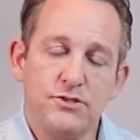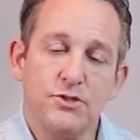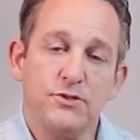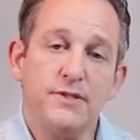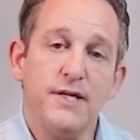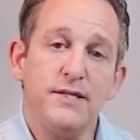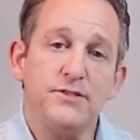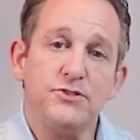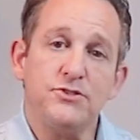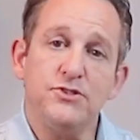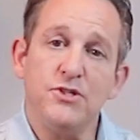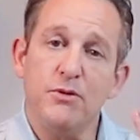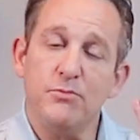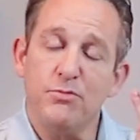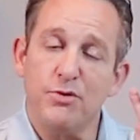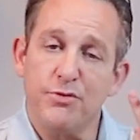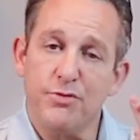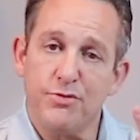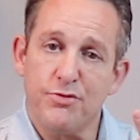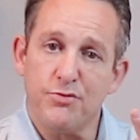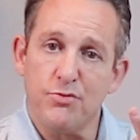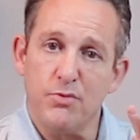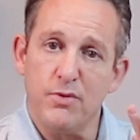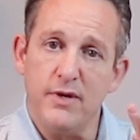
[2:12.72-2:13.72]
So that's number
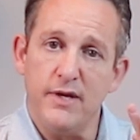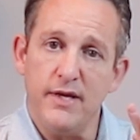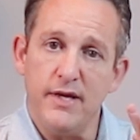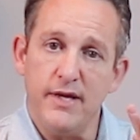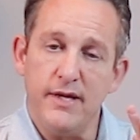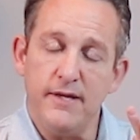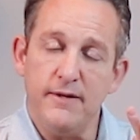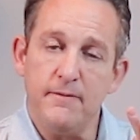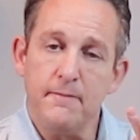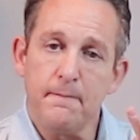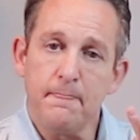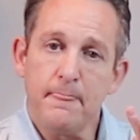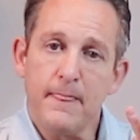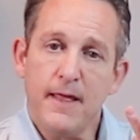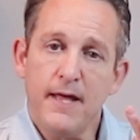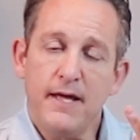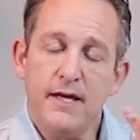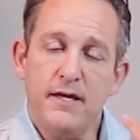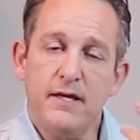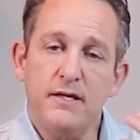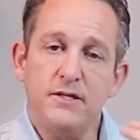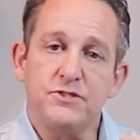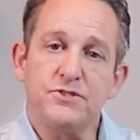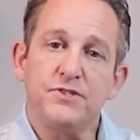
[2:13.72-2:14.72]
three,
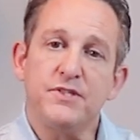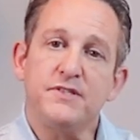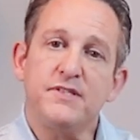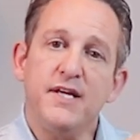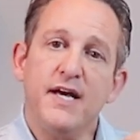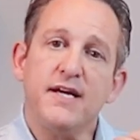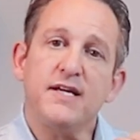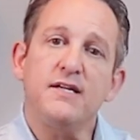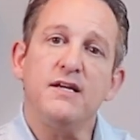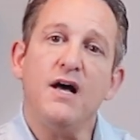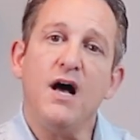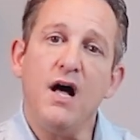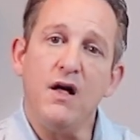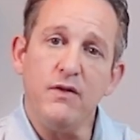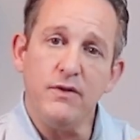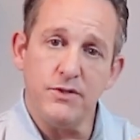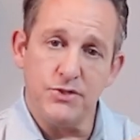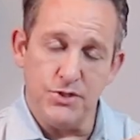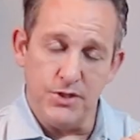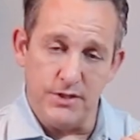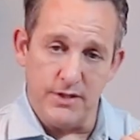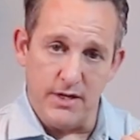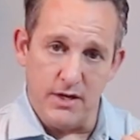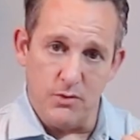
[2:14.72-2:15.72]
is the
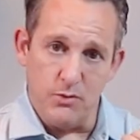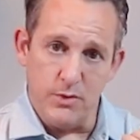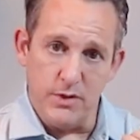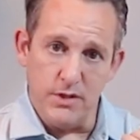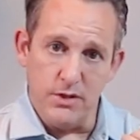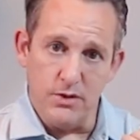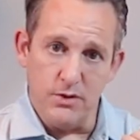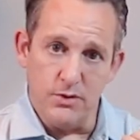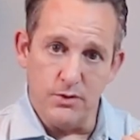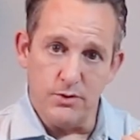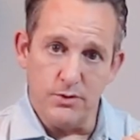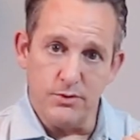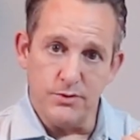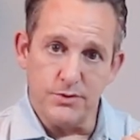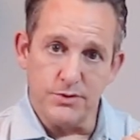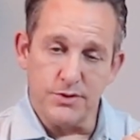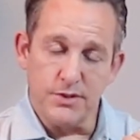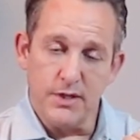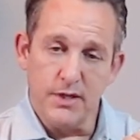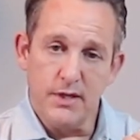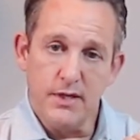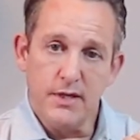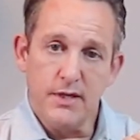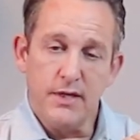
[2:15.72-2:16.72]
technology that we
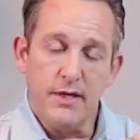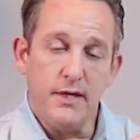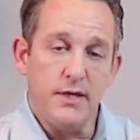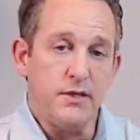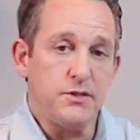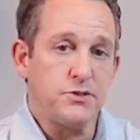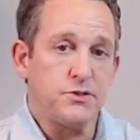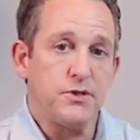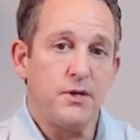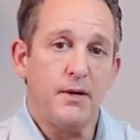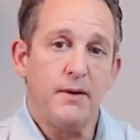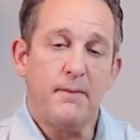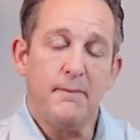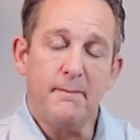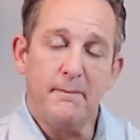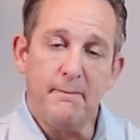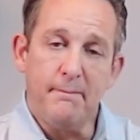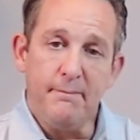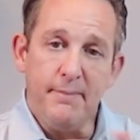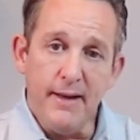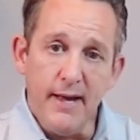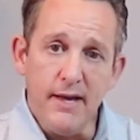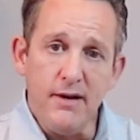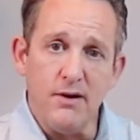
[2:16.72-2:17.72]
use is
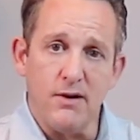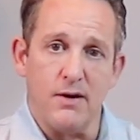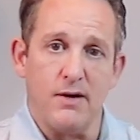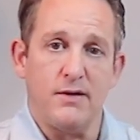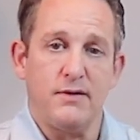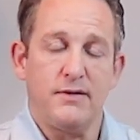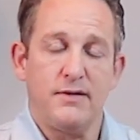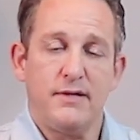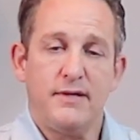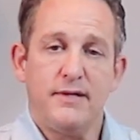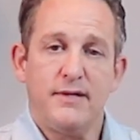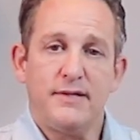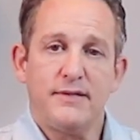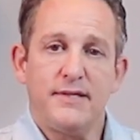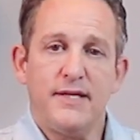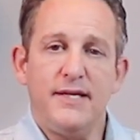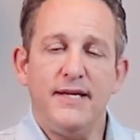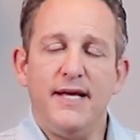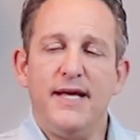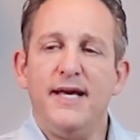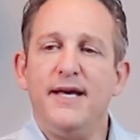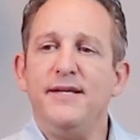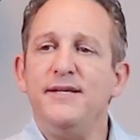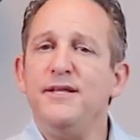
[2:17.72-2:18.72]
better
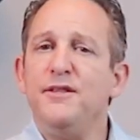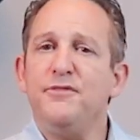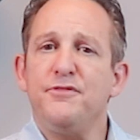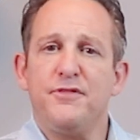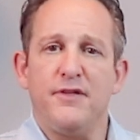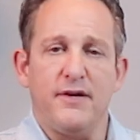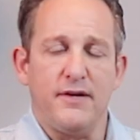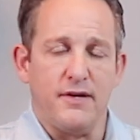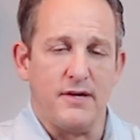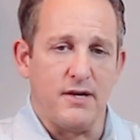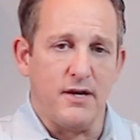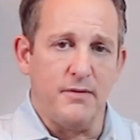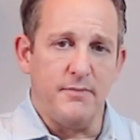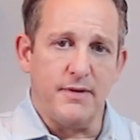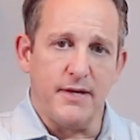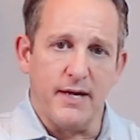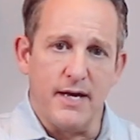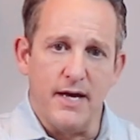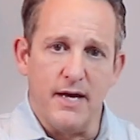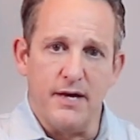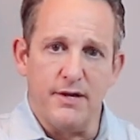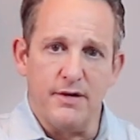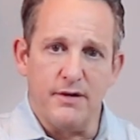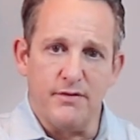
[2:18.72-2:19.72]
than anything
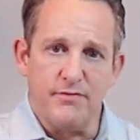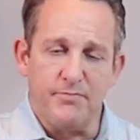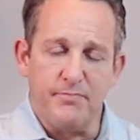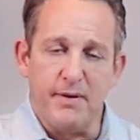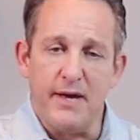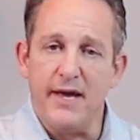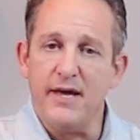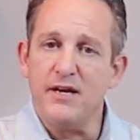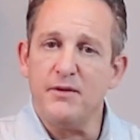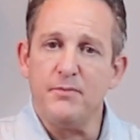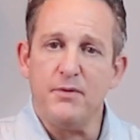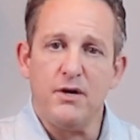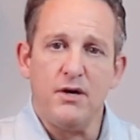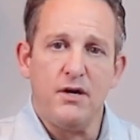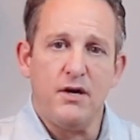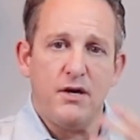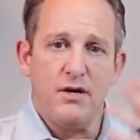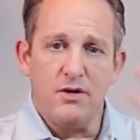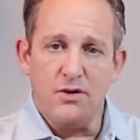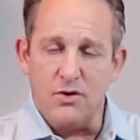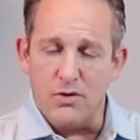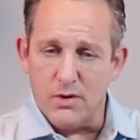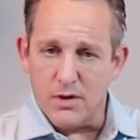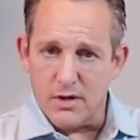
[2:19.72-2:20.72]
coming out of
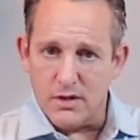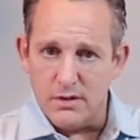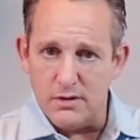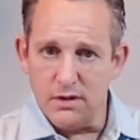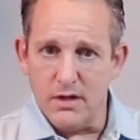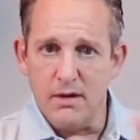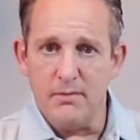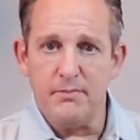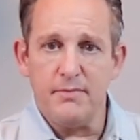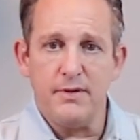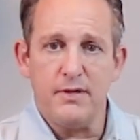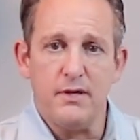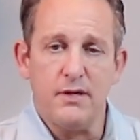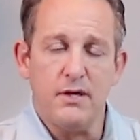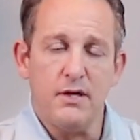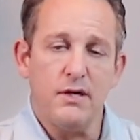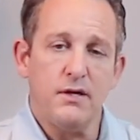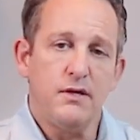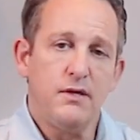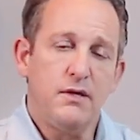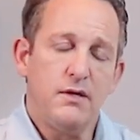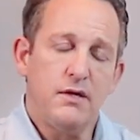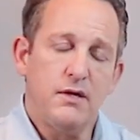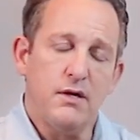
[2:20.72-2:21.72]
Panama or
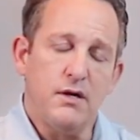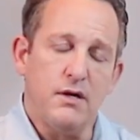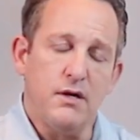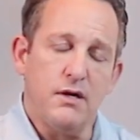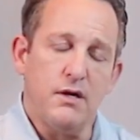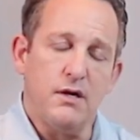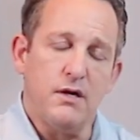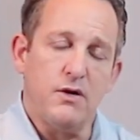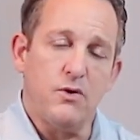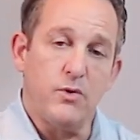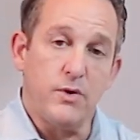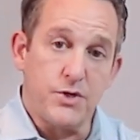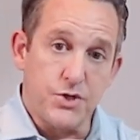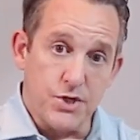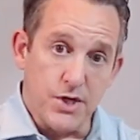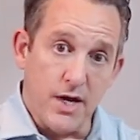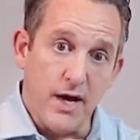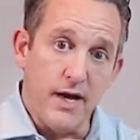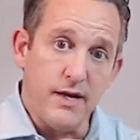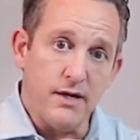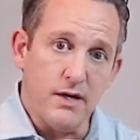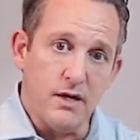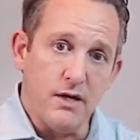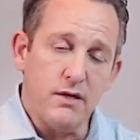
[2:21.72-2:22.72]
Colombia or
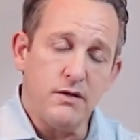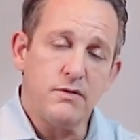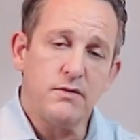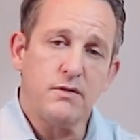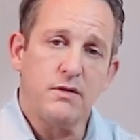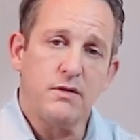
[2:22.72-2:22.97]
China.